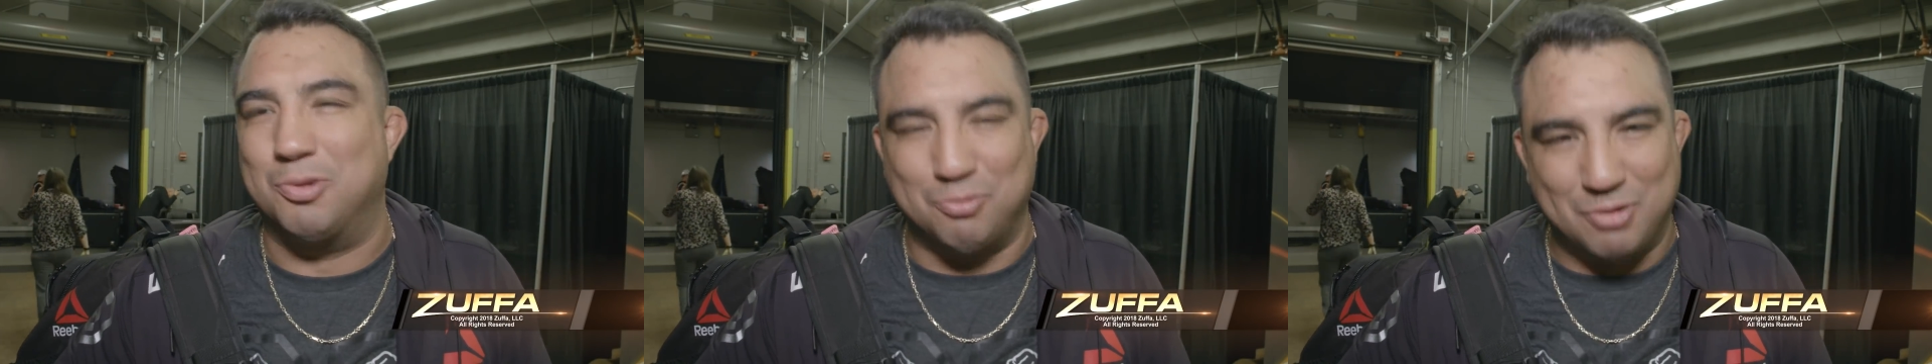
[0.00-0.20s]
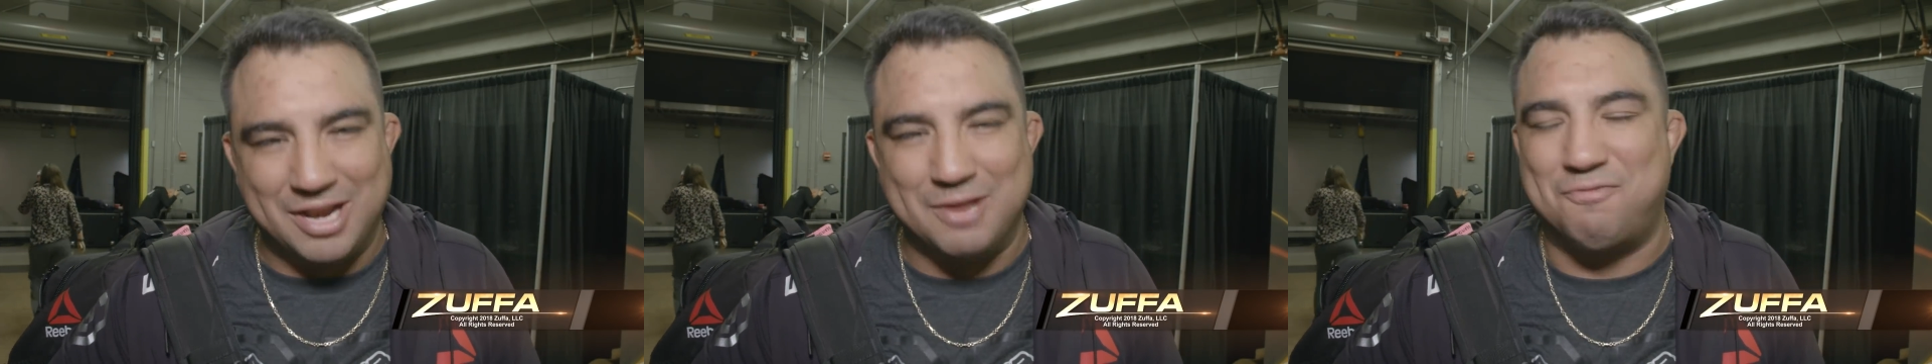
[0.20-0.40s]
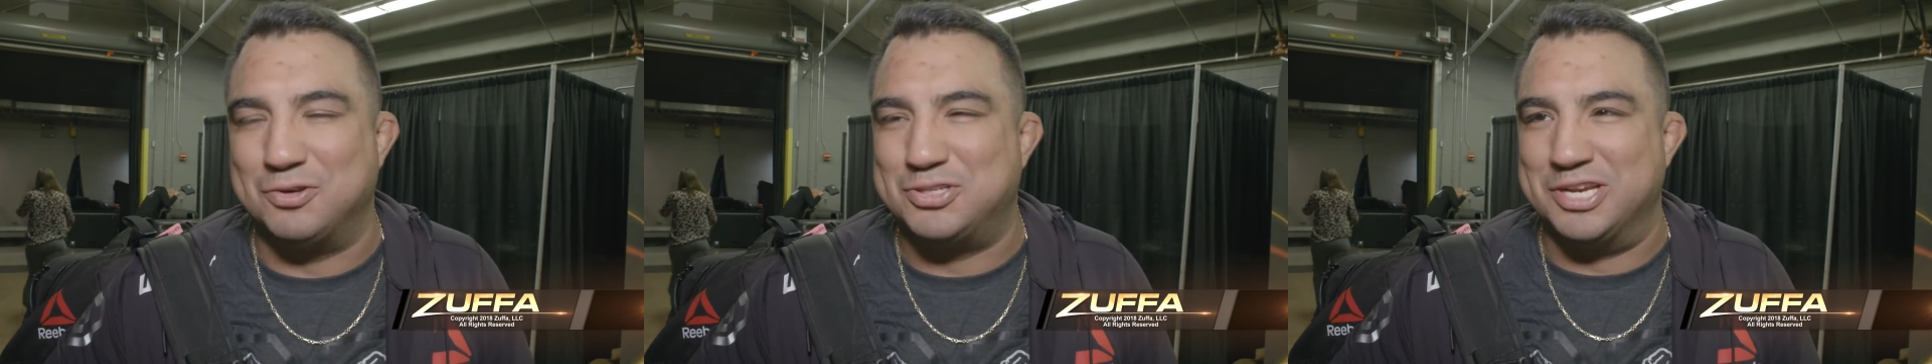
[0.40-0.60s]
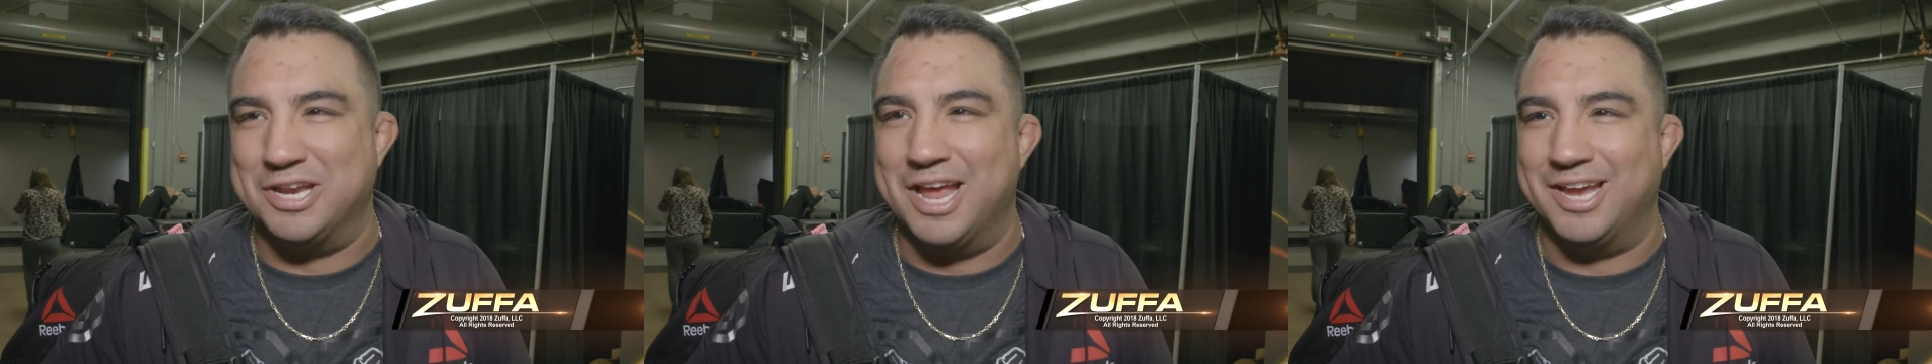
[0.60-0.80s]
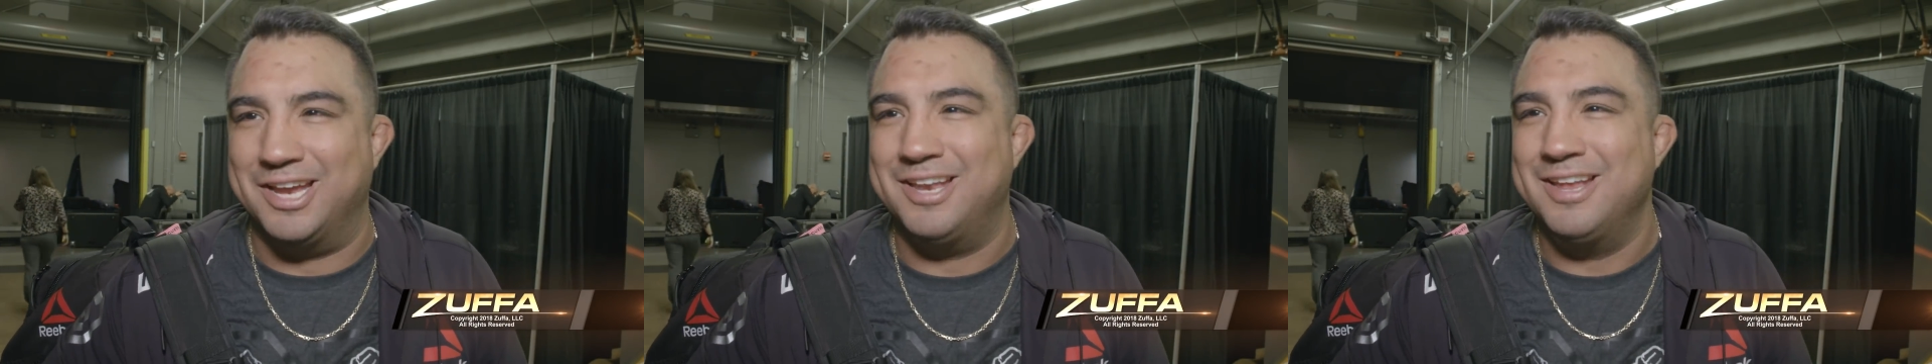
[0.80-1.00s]
We're ready for
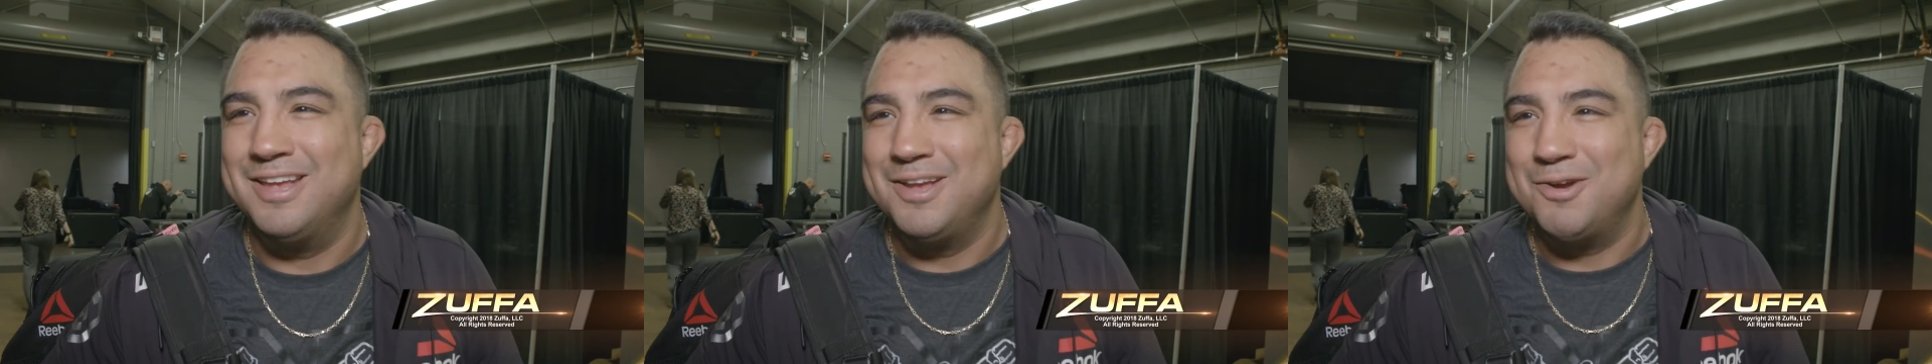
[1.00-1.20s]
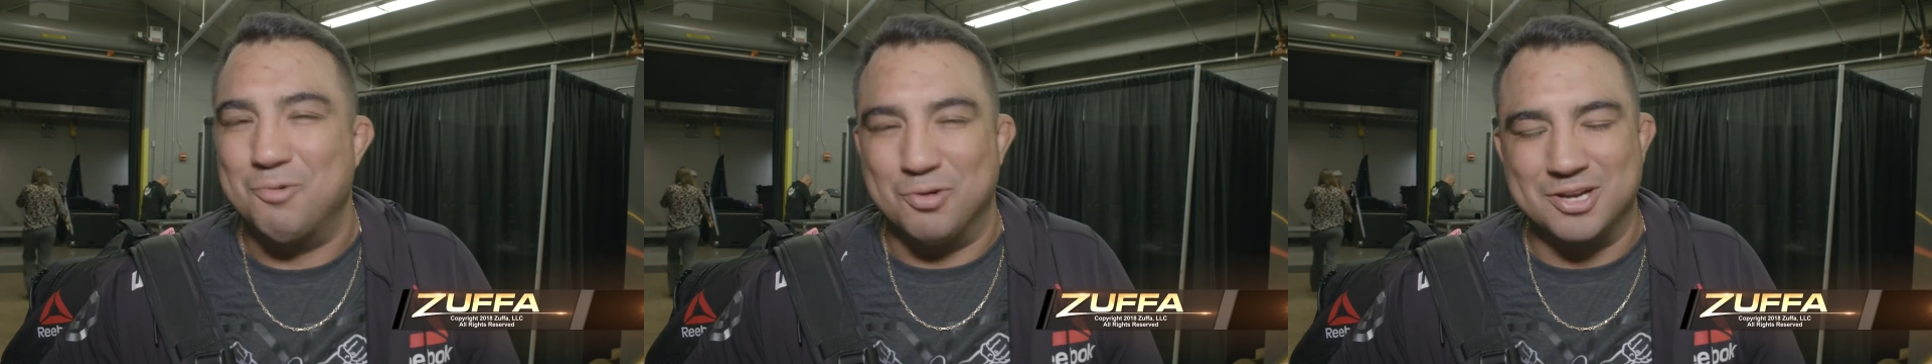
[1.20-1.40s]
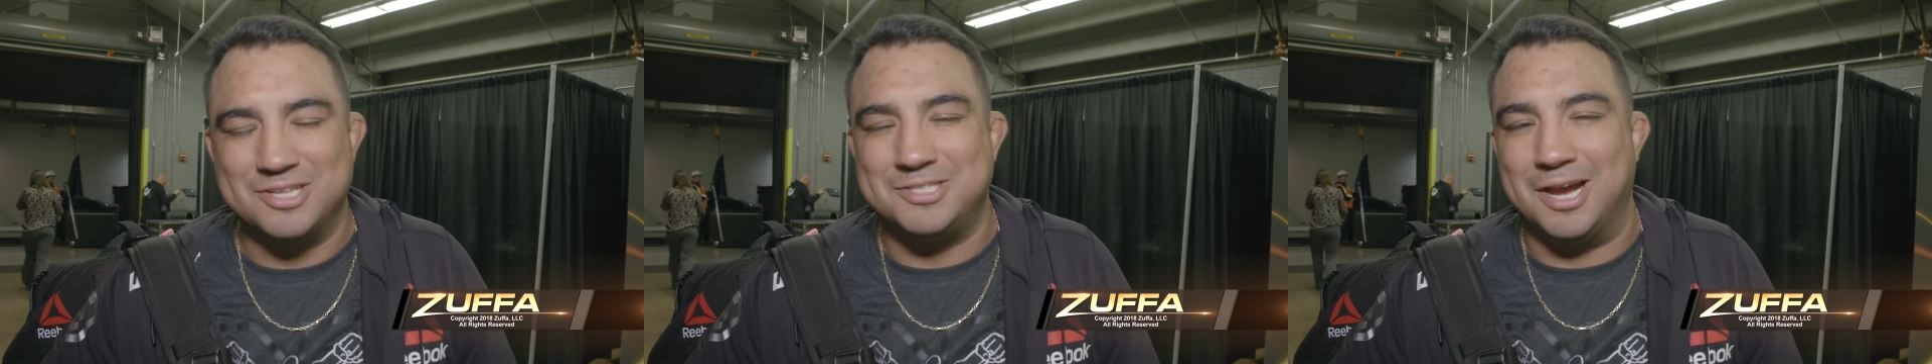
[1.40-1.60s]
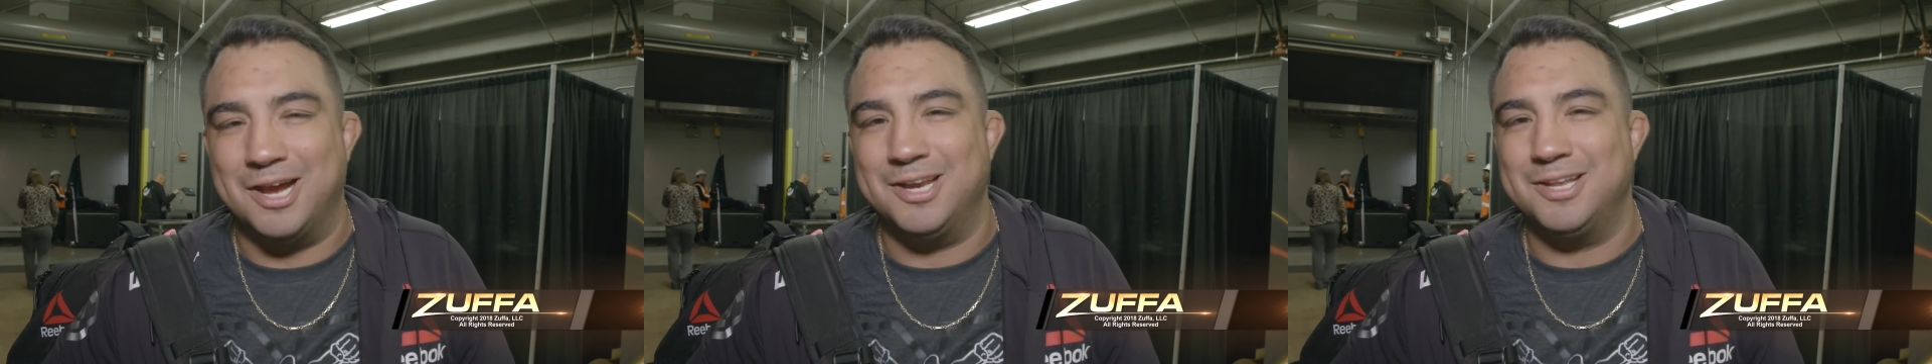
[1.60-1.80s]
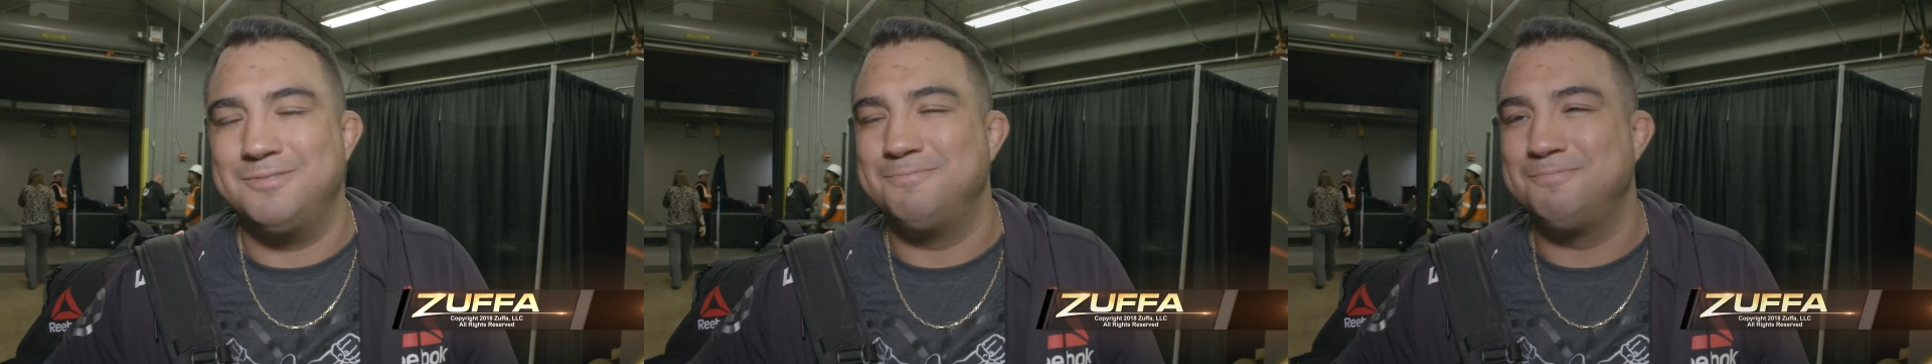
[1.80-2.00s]
tonight. We're
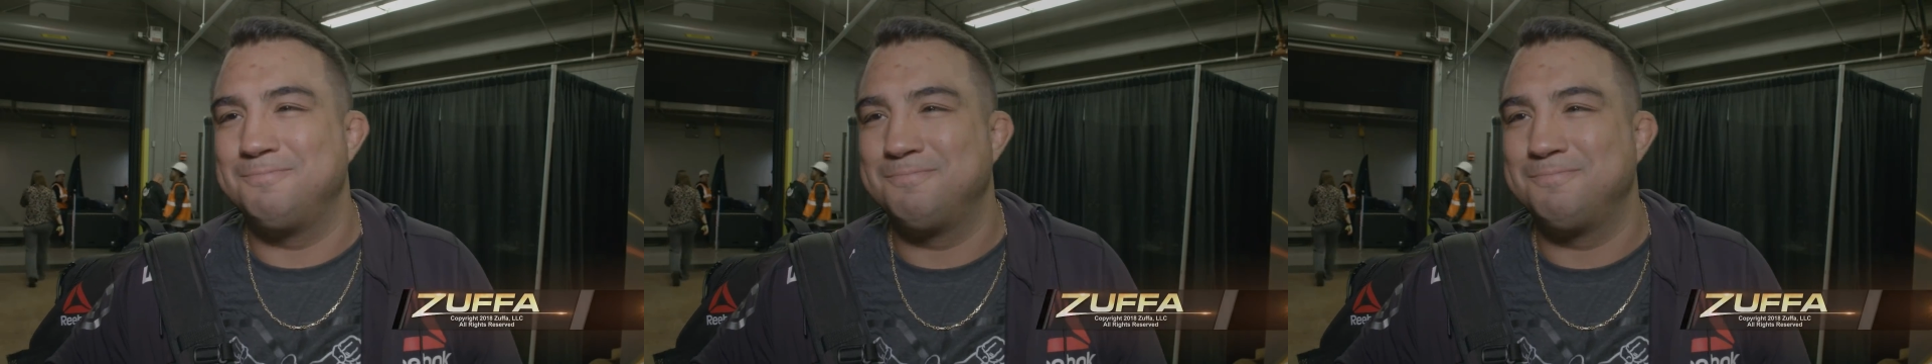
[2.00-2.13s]
excited.